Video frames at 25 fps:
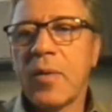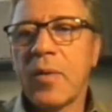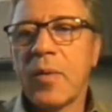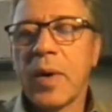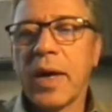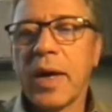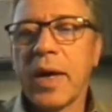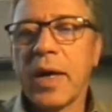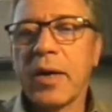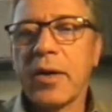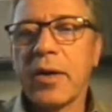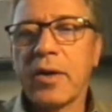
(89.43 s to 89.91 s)

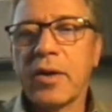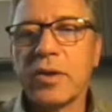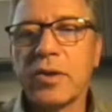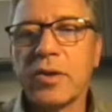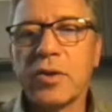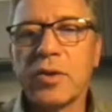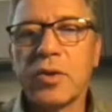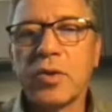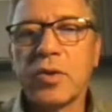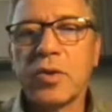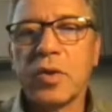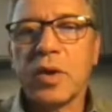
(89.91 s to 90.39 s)
We are going
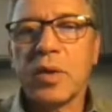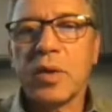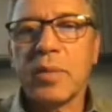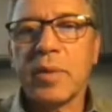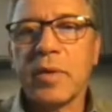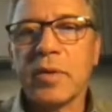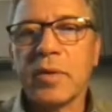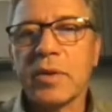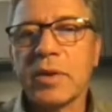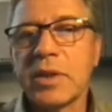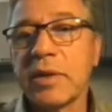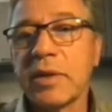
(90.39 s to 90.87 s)
to talk
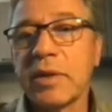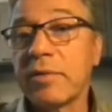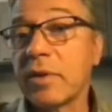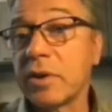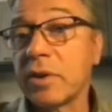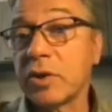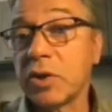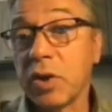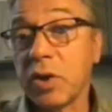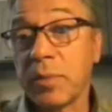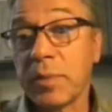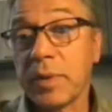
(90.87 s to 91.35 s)
about
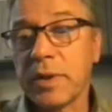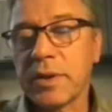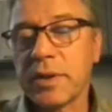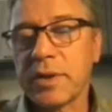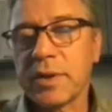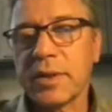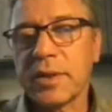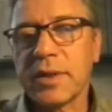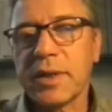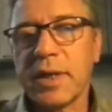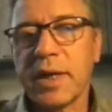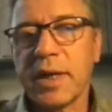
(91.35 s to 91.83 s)
several topics
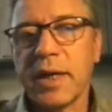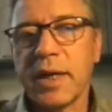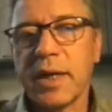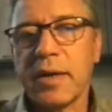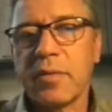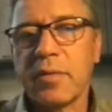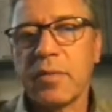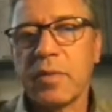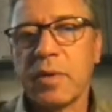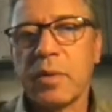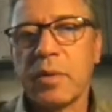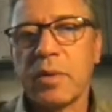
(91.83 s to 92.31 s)

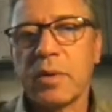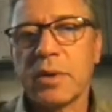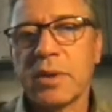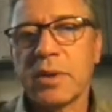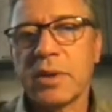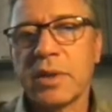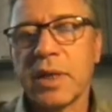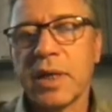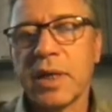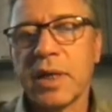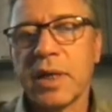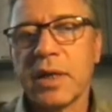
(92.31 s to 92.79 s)
today. We will
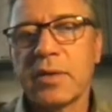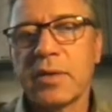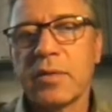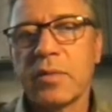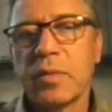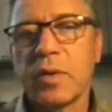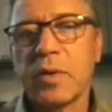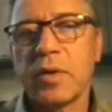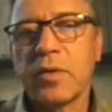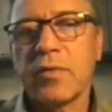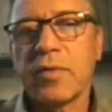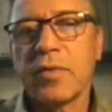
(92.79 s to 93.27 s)

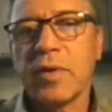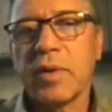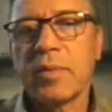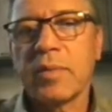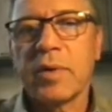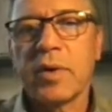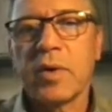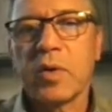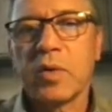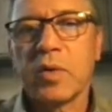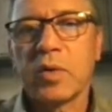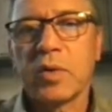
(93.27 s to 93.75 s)
start with
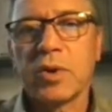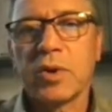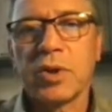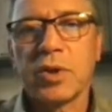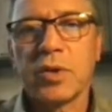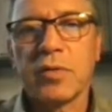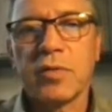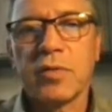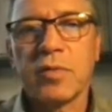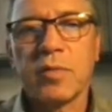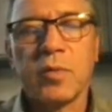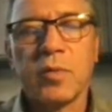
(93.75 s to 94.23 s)

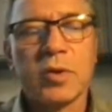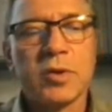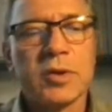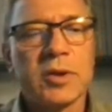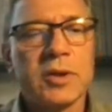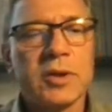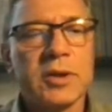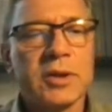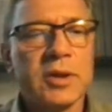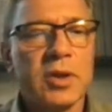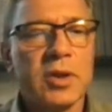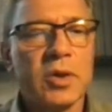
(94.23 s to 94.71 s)
pharmacology of
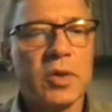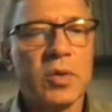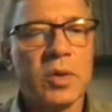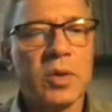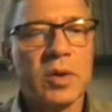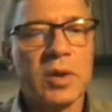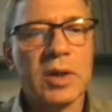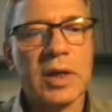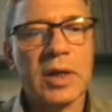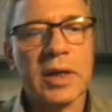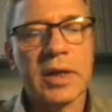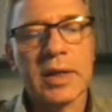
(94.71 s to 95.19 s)
modern
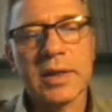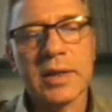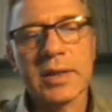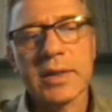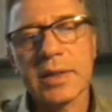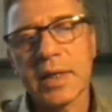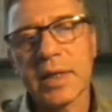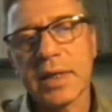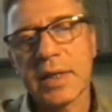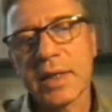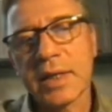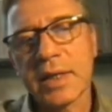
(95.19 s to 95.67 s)
local
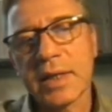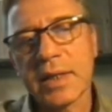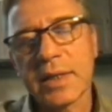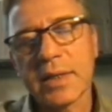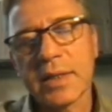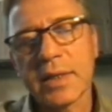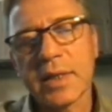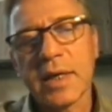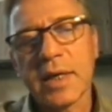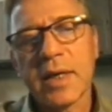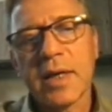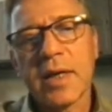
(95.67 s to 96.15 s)

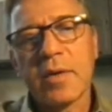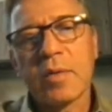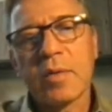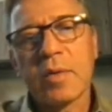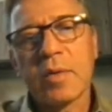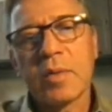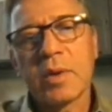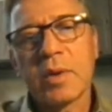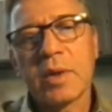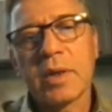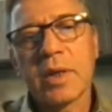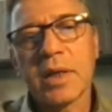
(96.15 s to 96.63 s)
anesthetics.
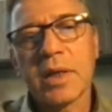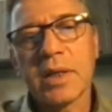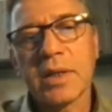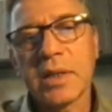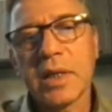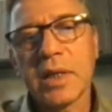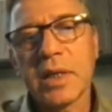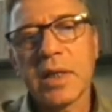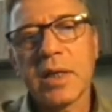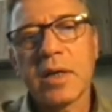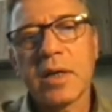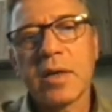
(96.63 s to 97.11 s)
We will
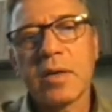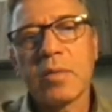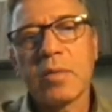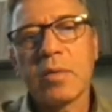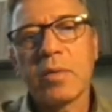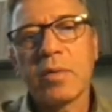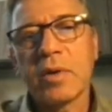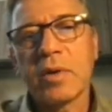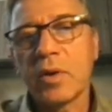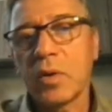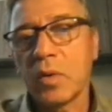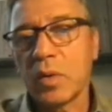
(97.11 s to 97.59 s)
continue
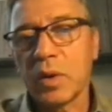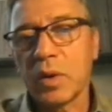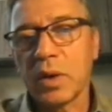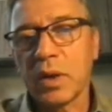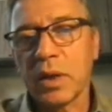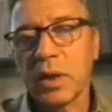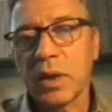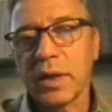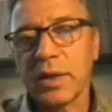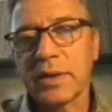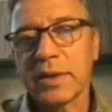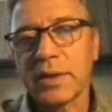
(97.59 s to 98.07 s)
with
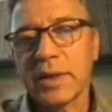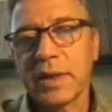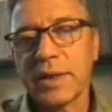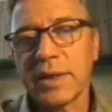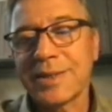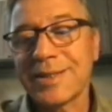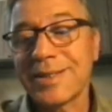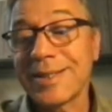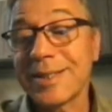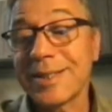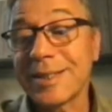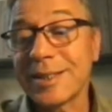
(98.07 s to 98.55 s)
local
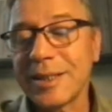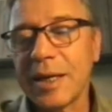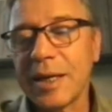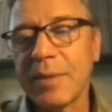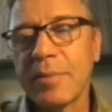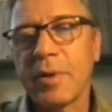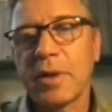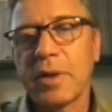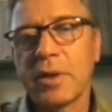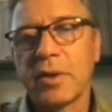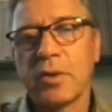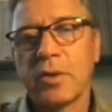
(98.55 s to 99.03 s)
anesthetic
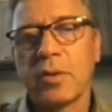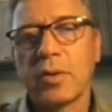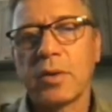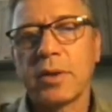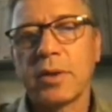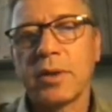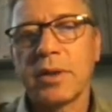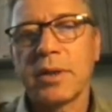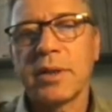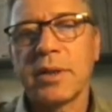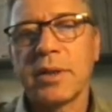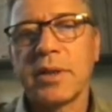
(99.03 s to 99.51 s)
systemic
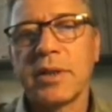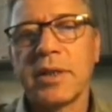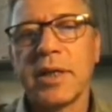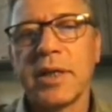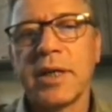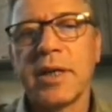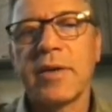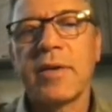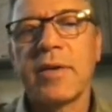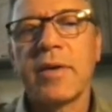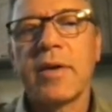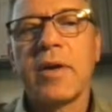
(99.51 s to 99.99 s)

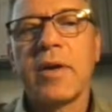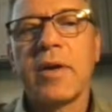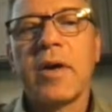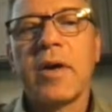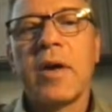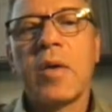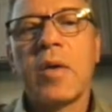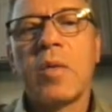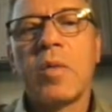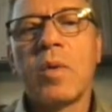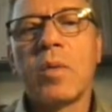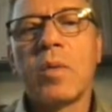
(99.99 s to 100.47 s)
toxicity.
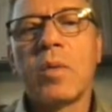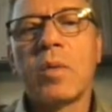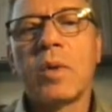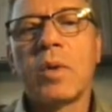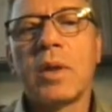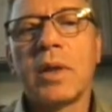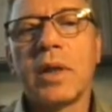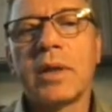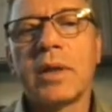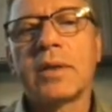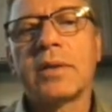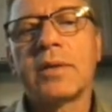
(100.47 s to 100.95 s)
We
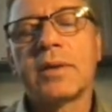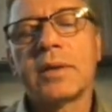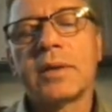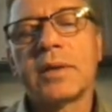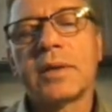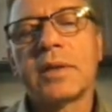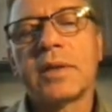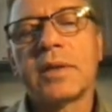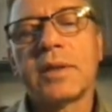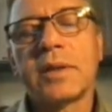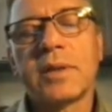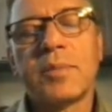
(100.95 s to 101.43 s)
will then
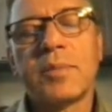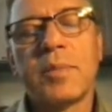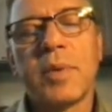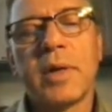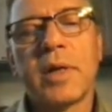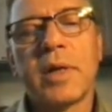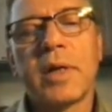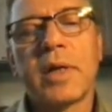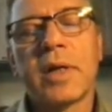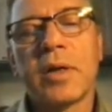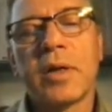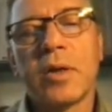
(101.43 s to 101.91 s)

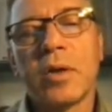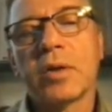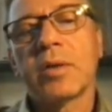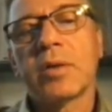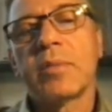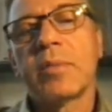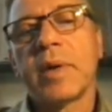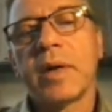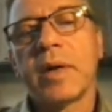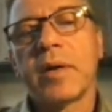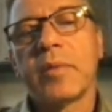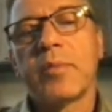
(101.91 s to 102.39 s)
speak a
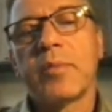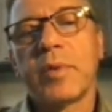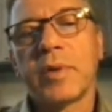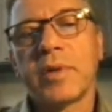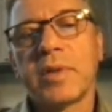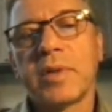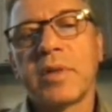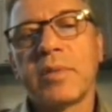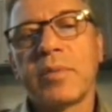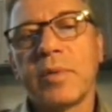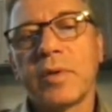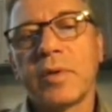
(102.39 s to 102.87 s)
lot about
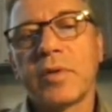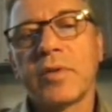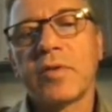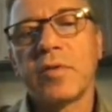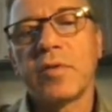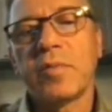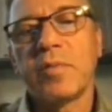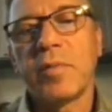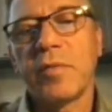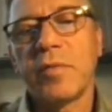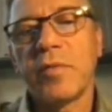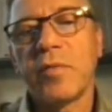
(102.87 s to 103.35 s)
principles
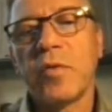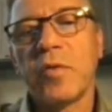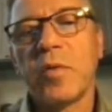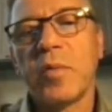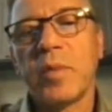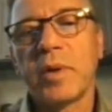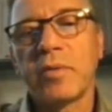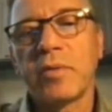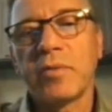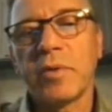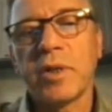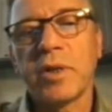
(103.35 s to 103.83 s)
of
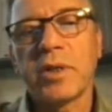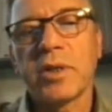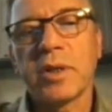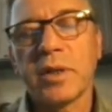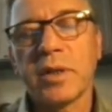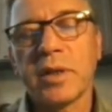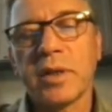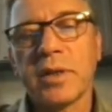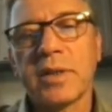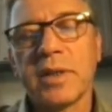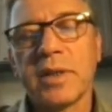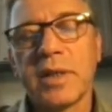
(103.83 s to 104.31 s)
performing
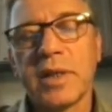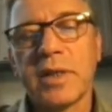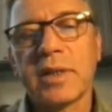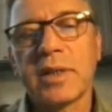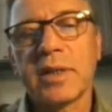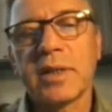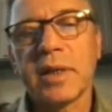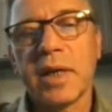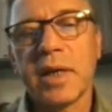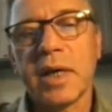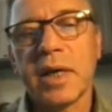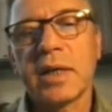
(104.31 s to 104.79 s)
regional
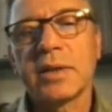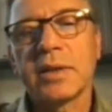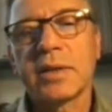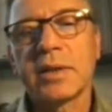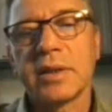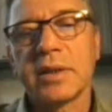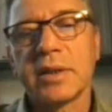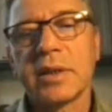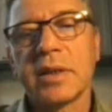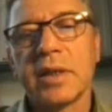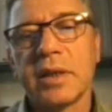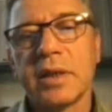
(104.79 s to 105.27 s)
anesthesia
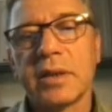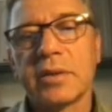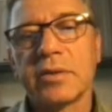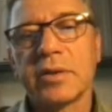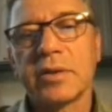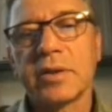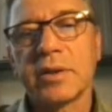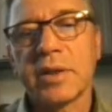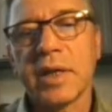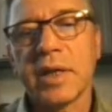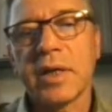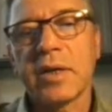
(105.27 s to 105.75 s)
under
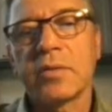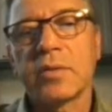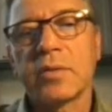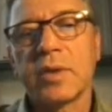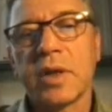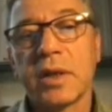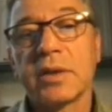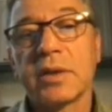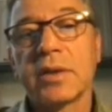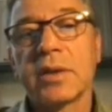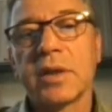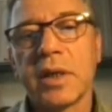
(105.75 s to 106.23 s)

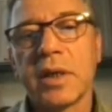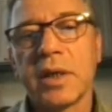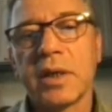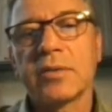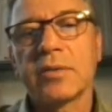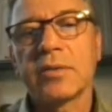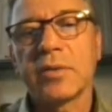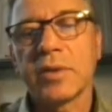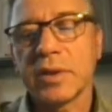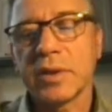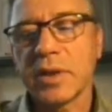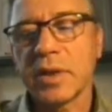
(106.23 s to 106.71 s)

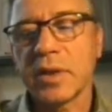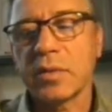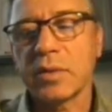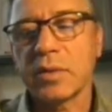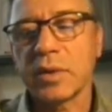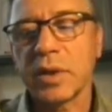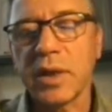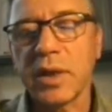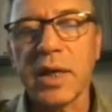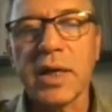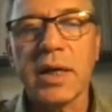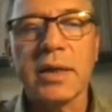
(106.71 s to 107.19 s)

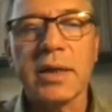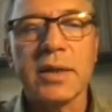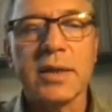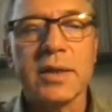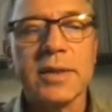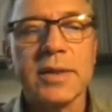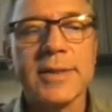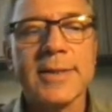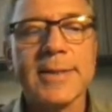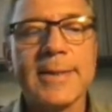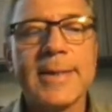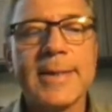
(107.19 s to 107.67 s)
ultrasound
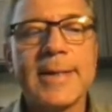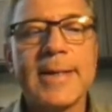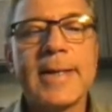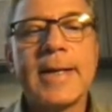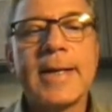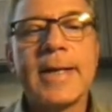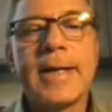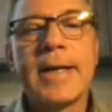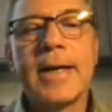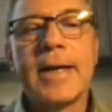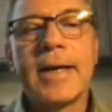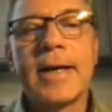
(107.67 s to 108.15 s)
guidance.
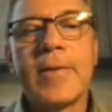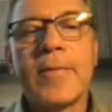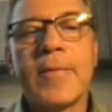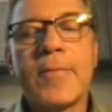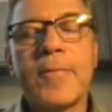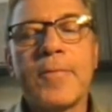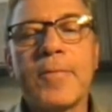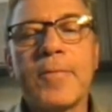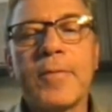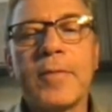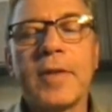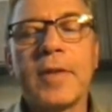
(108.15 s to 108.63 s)

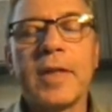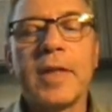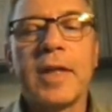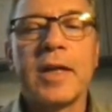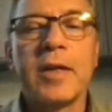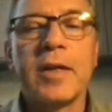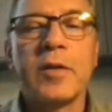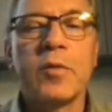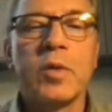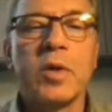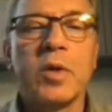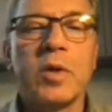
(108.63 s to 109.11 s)

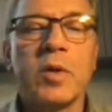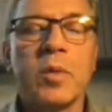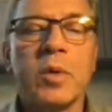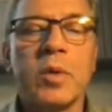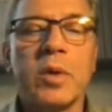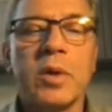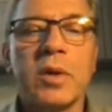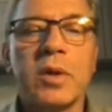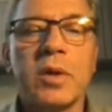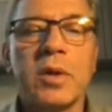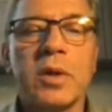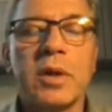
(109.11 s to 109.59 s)
Then we
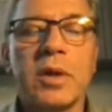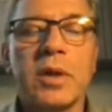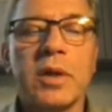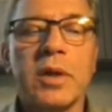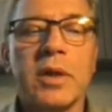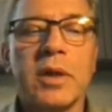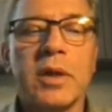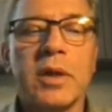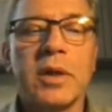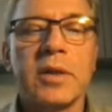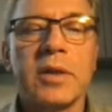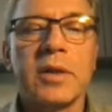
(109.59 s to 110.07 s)
will
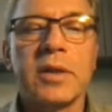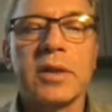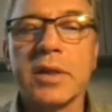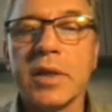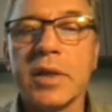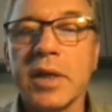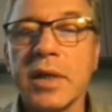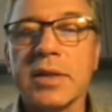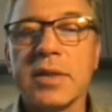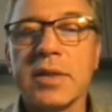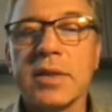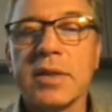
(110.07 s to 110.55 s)

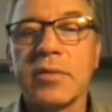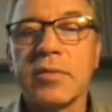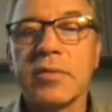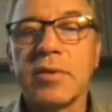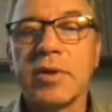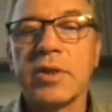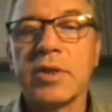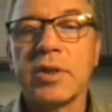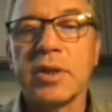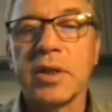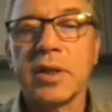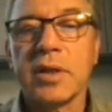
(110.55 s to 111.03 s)
discuss the
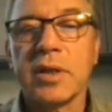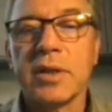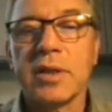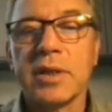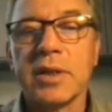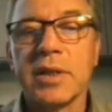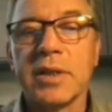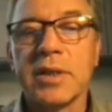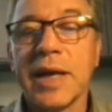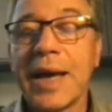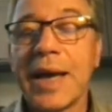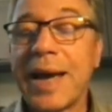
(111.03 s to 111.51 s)
regional
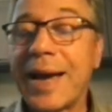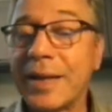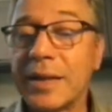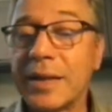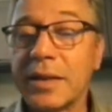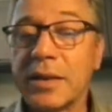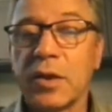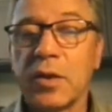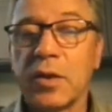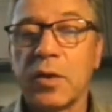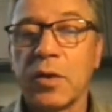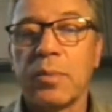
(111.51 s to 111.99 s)
anesthesia
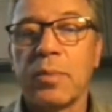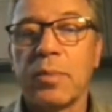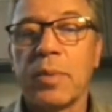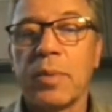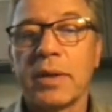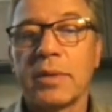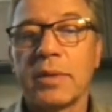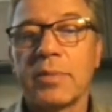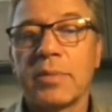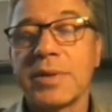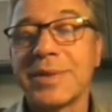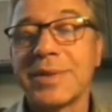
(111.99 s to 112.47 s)
and
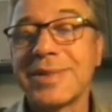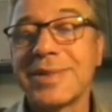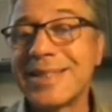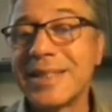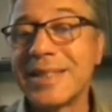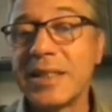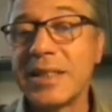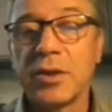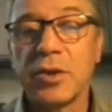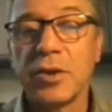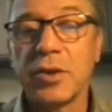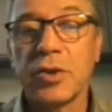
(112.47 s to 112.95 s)
compartment
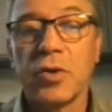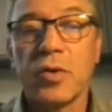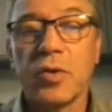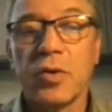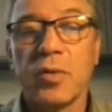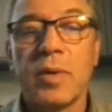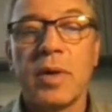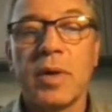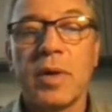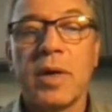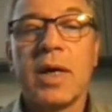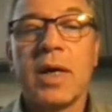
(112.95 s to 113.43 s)

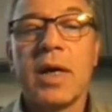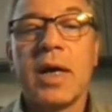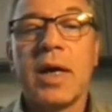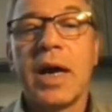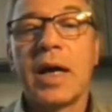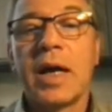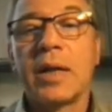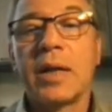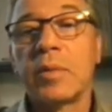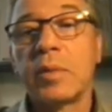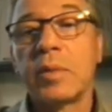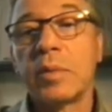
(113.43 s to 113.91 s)
syndrome,
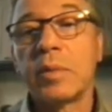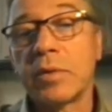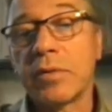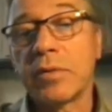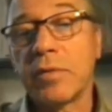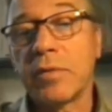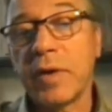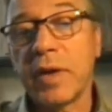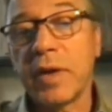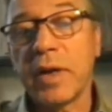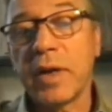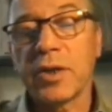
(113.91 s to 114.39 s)
and we
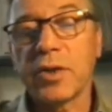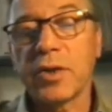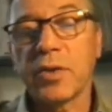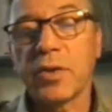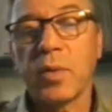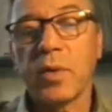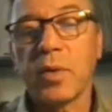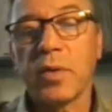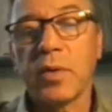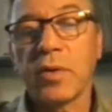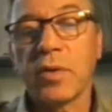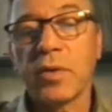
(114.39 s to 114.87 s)
will
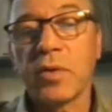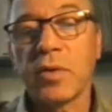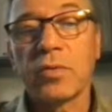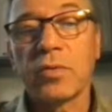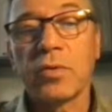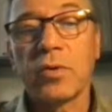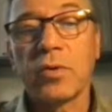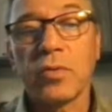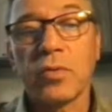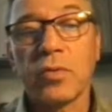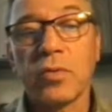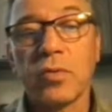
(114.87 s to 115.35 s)
finish with
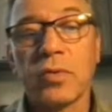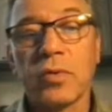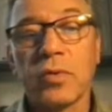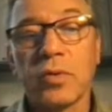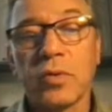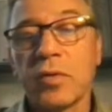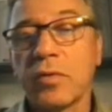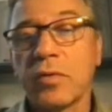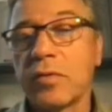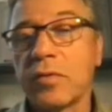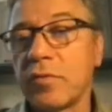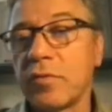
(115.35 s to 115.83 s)
good
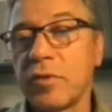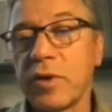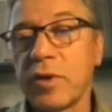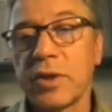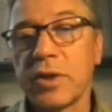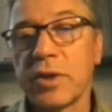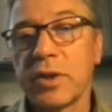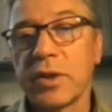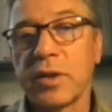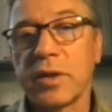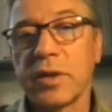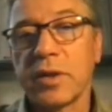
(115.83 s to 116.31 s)
rules of
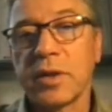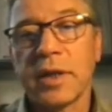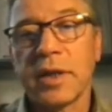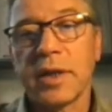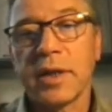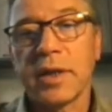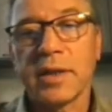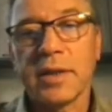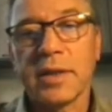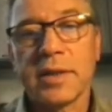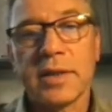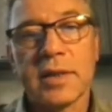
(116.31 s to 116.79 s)
regional
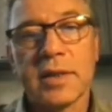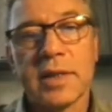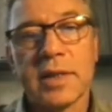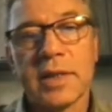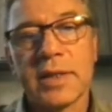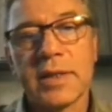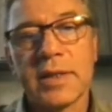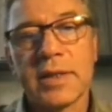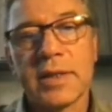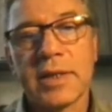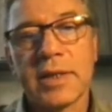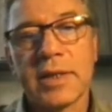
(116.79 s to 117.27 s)

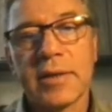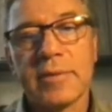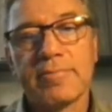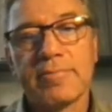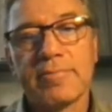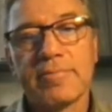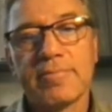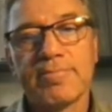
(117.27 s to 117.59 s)
anesthesia.